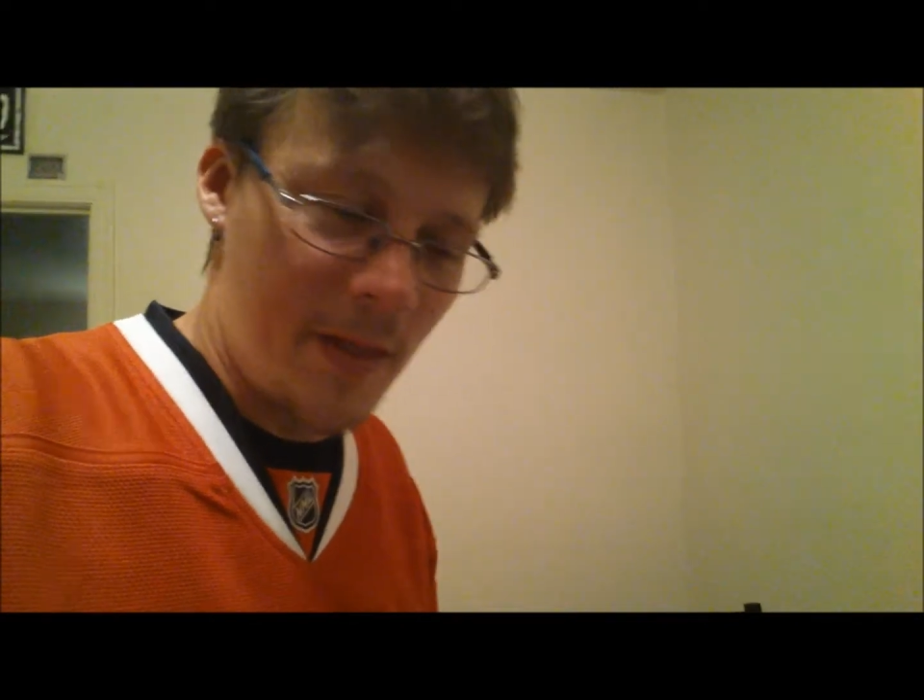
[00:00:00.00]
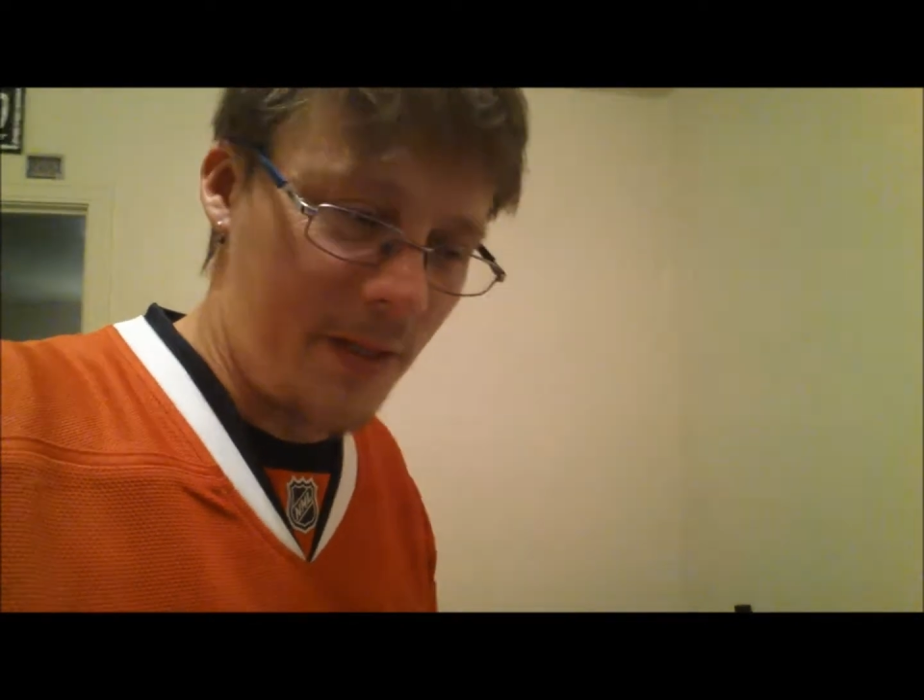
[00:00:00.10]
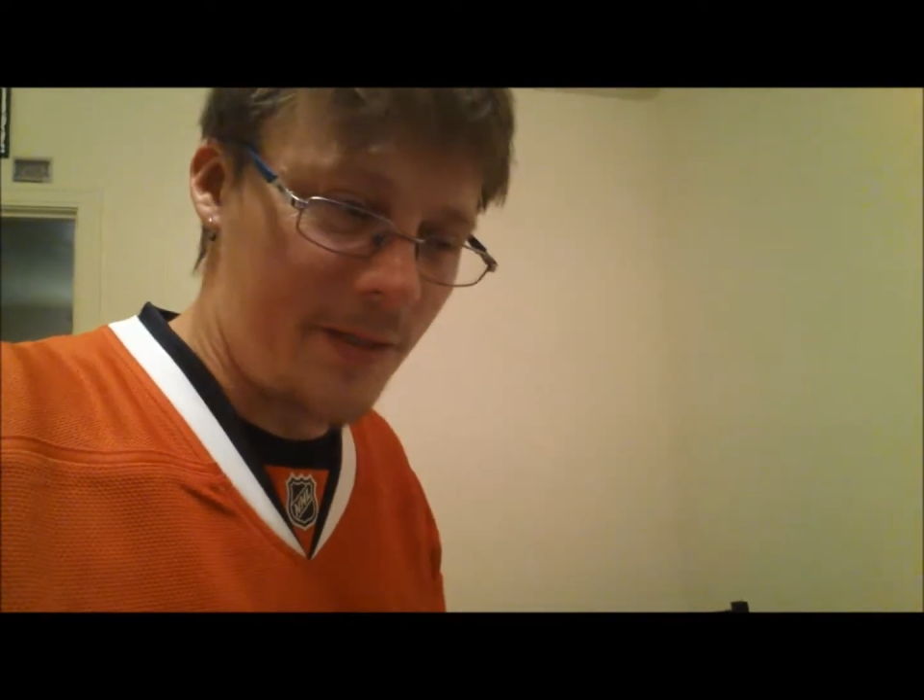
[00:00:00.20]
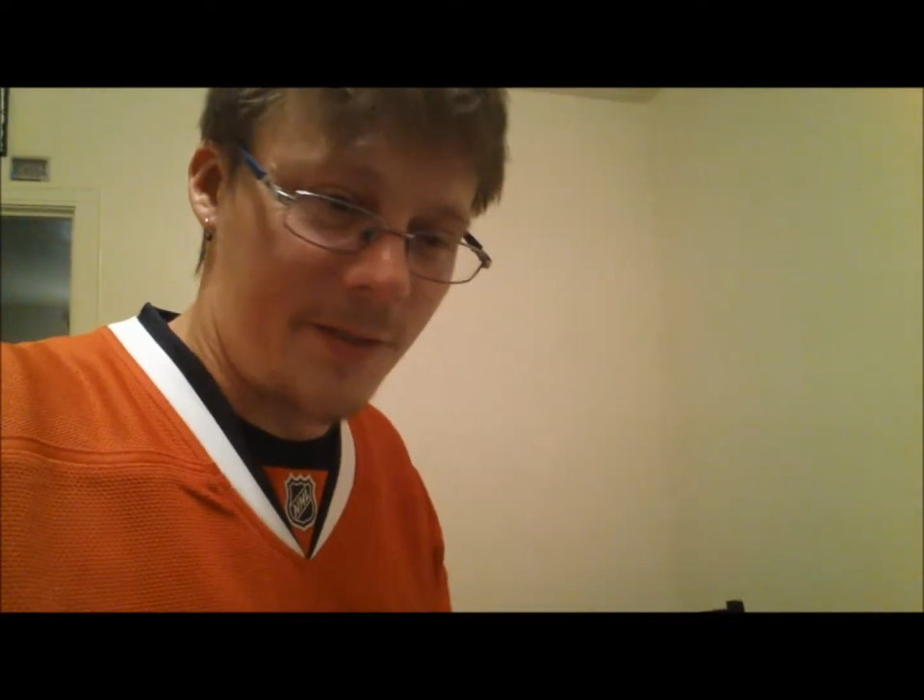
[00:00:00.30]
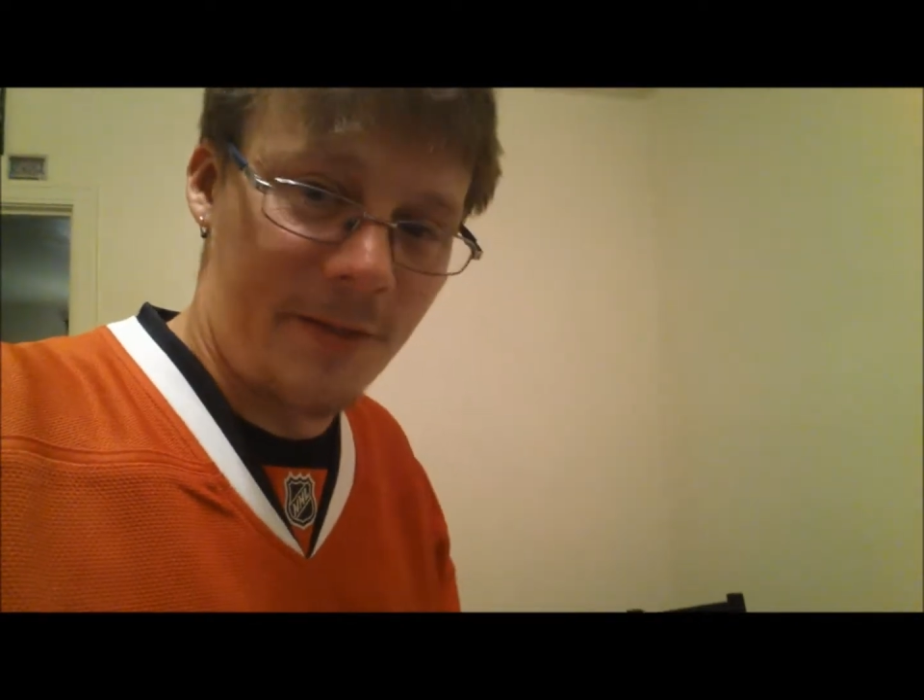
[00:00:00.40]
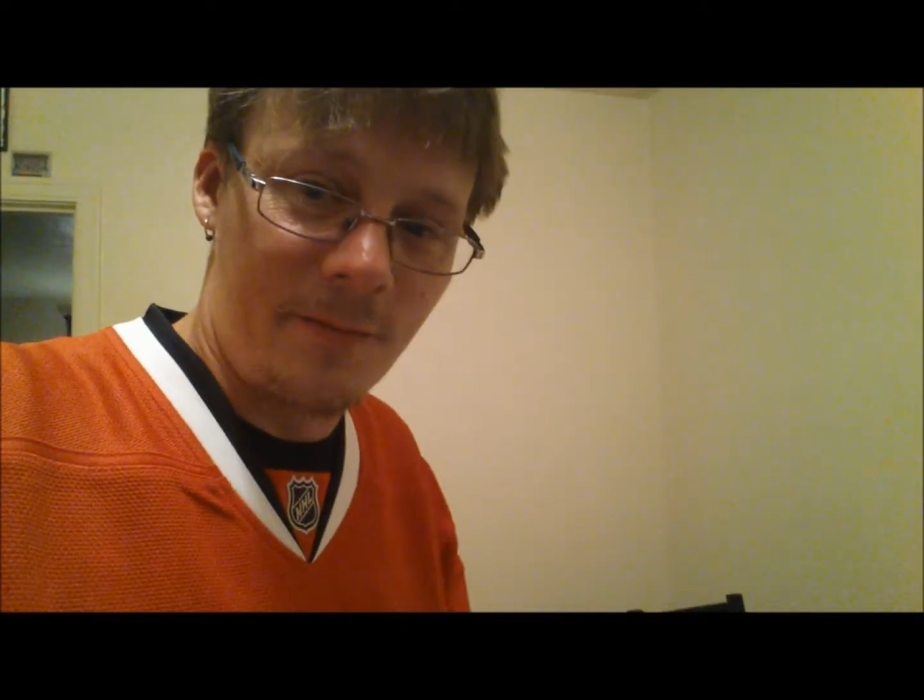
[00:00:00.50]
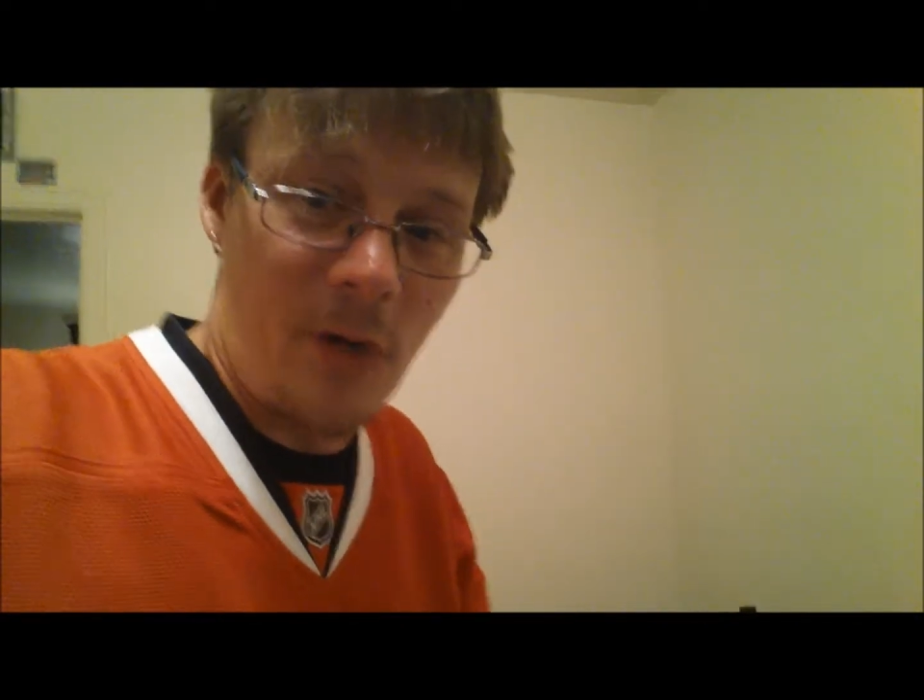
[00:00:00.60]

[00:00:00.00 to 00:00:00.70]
is,